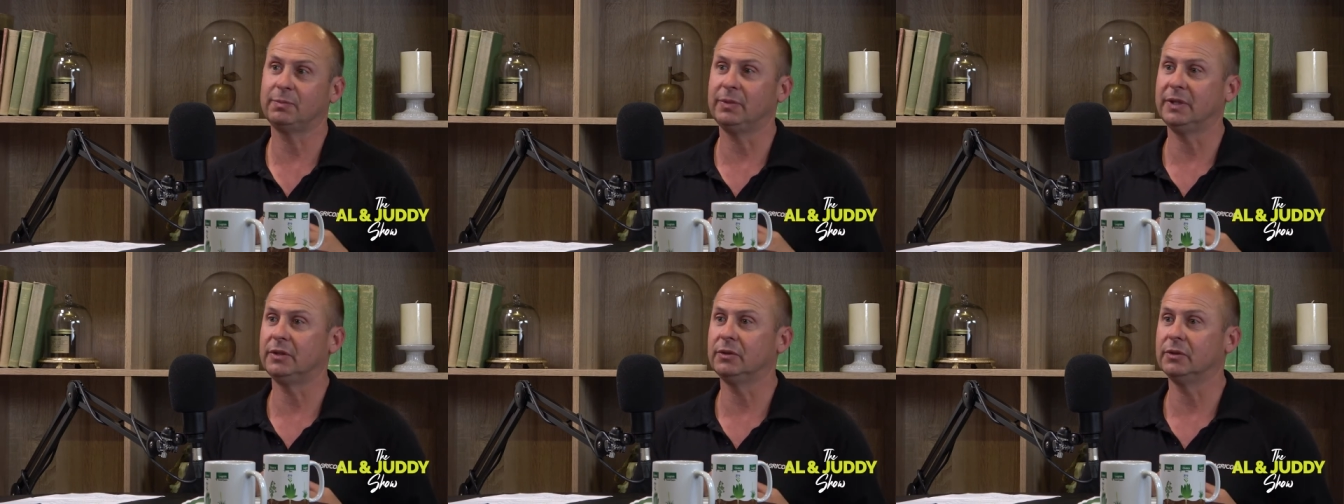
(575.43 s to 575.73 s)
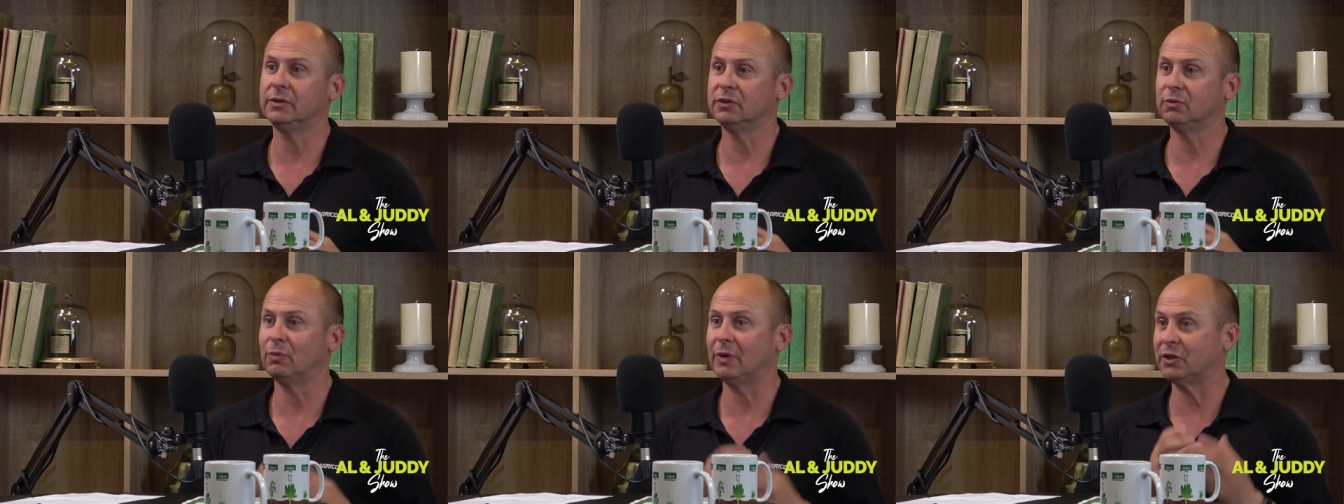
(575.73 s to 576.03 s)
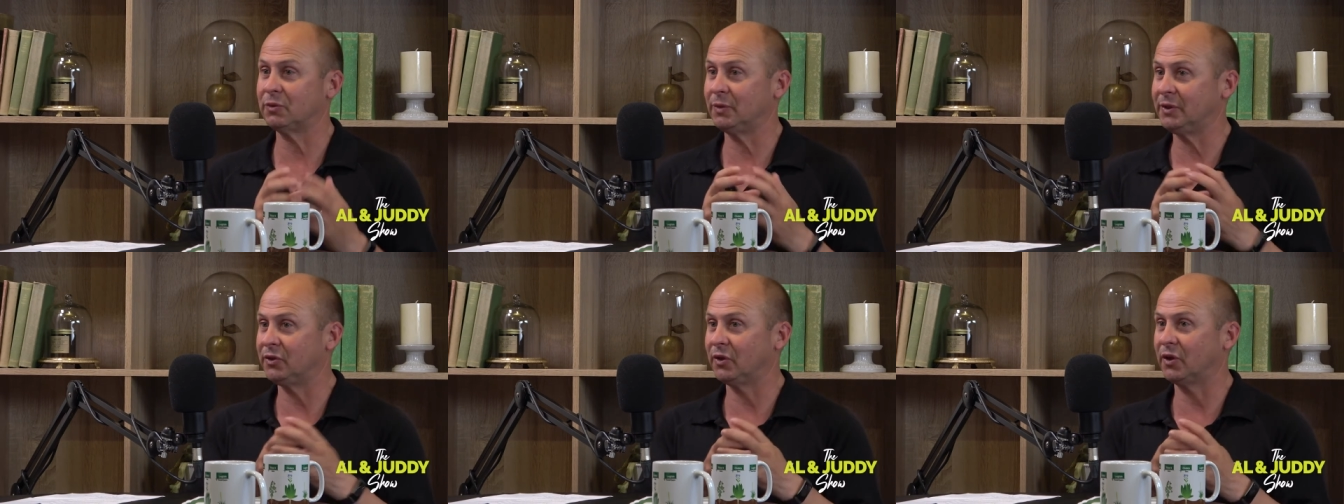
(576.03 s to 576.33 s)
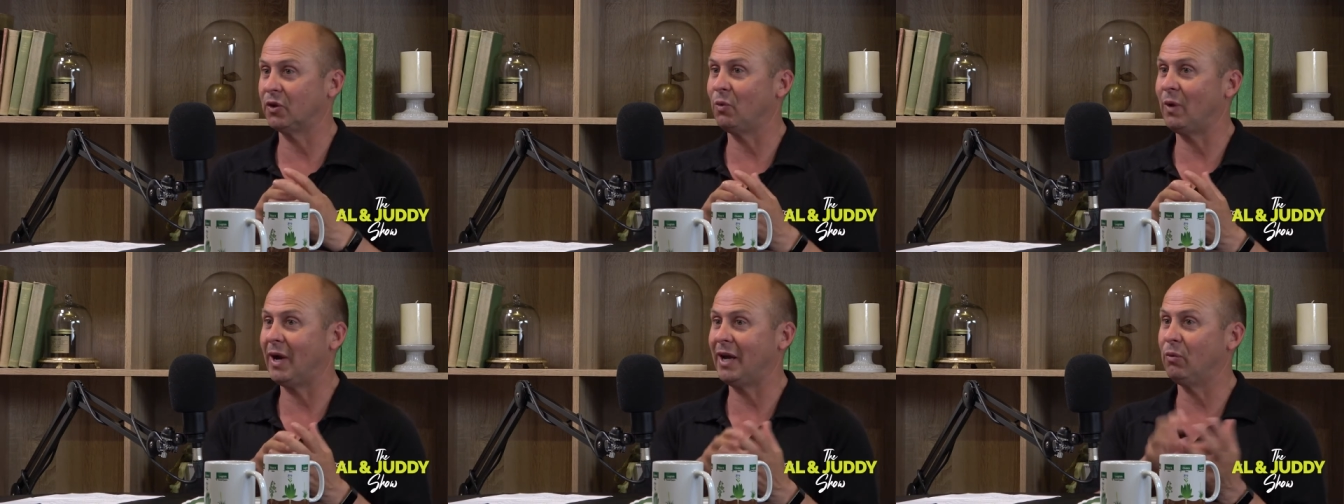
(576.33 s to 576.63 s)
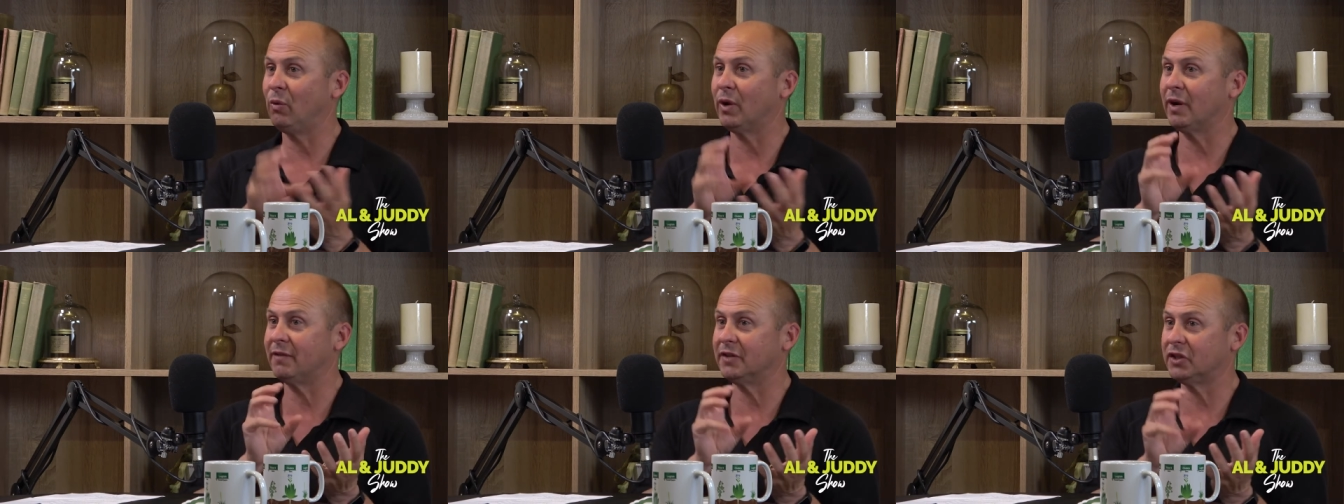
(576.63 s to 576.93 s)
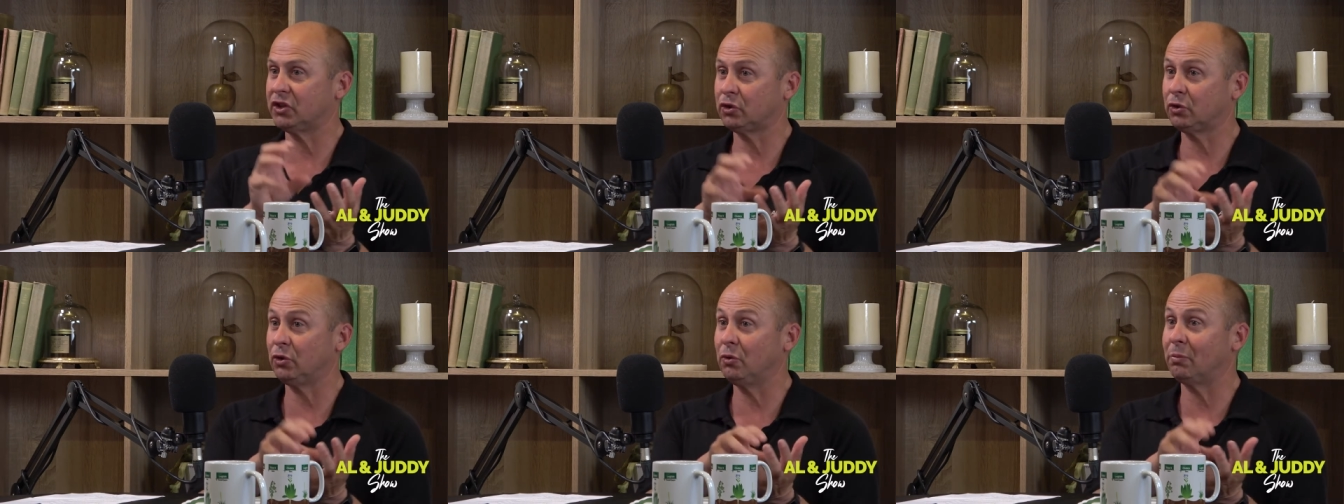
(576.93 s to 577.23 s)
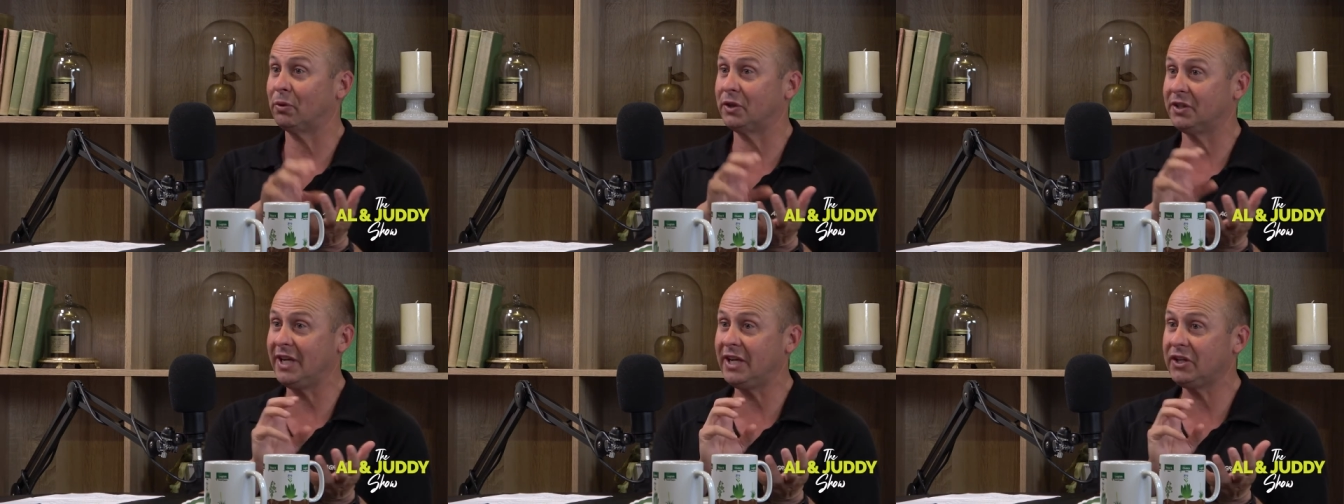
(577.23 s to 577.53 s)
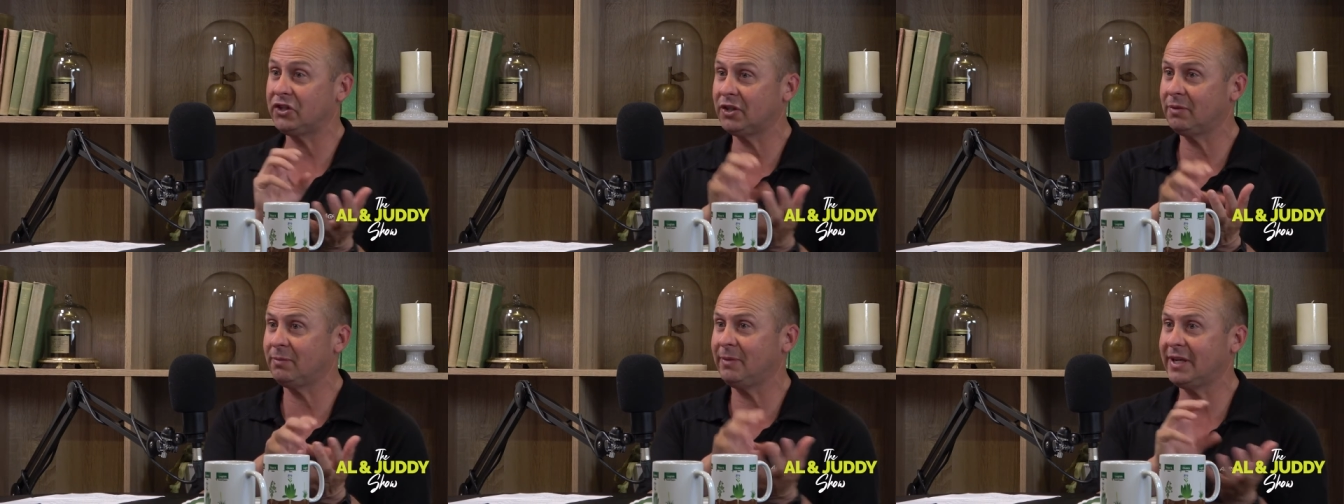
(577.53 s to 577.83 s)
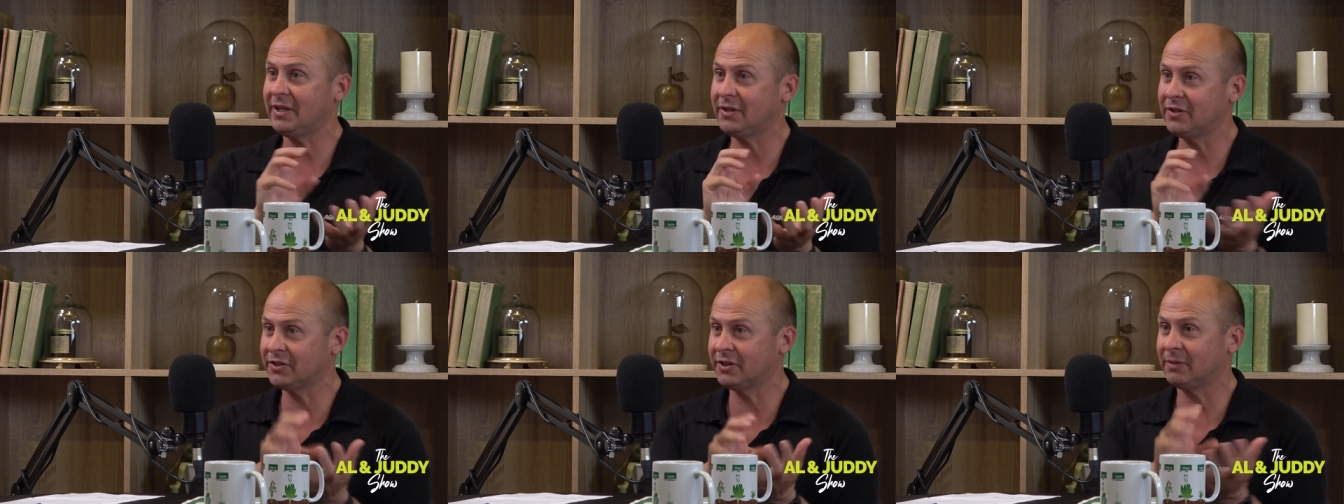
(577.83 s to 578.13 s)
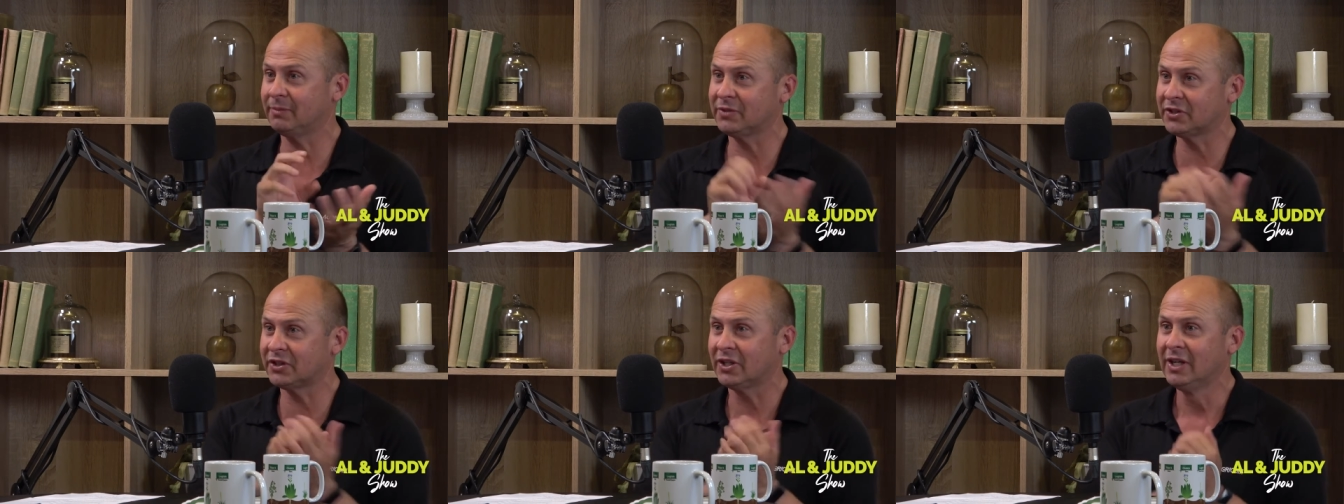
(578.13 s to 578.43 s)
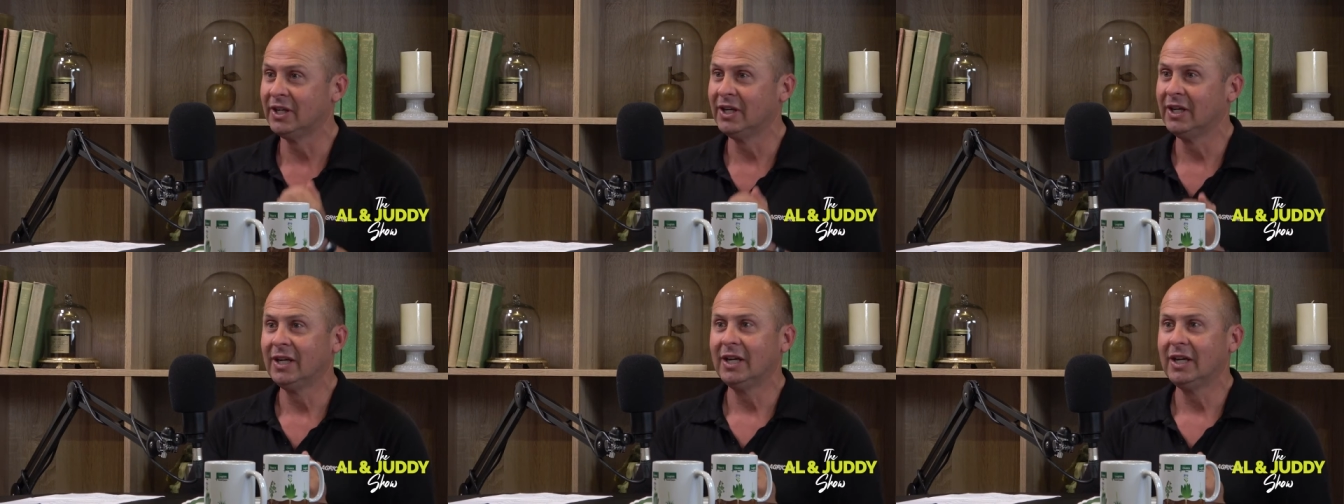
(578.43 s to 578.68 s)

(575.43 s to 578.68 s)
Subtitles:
because once we took away one of its true protection mechanisms,